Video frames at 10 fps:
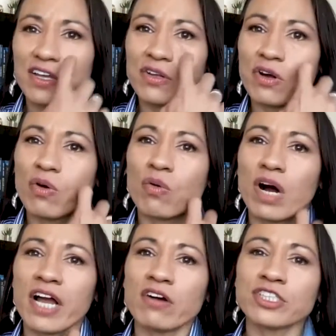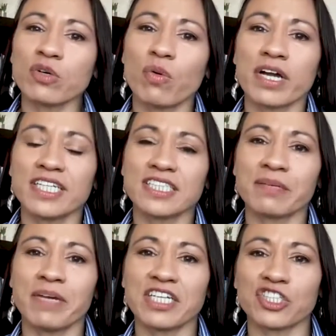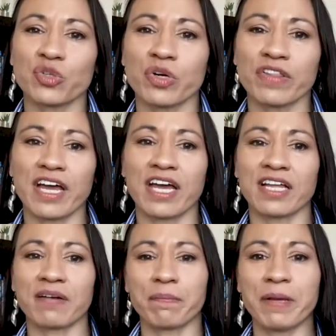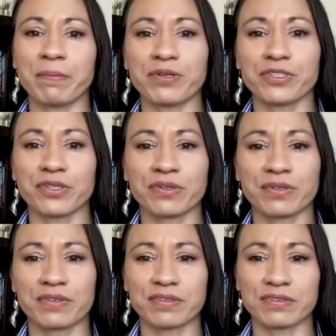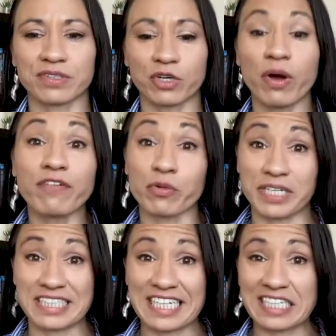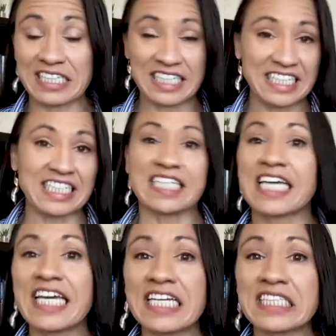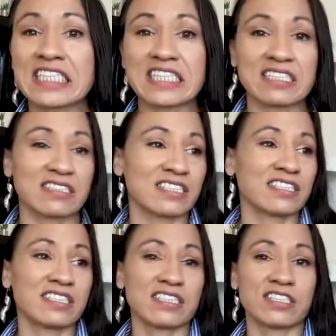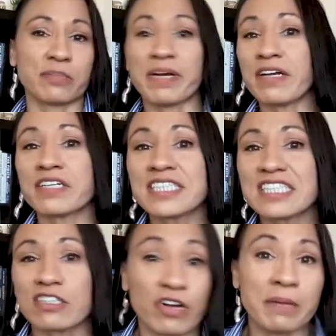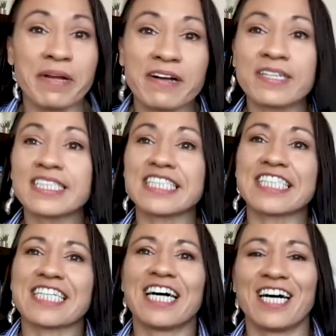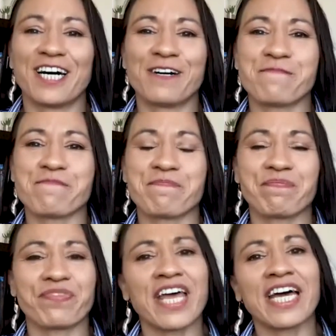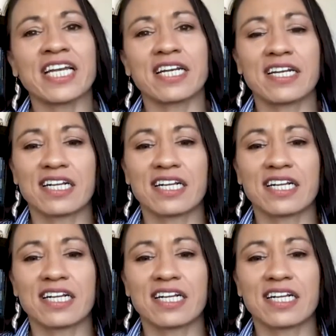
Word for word: you know, I also wanted to make sure that people, whoever reads it, kids, your parents, your grandparents, um, that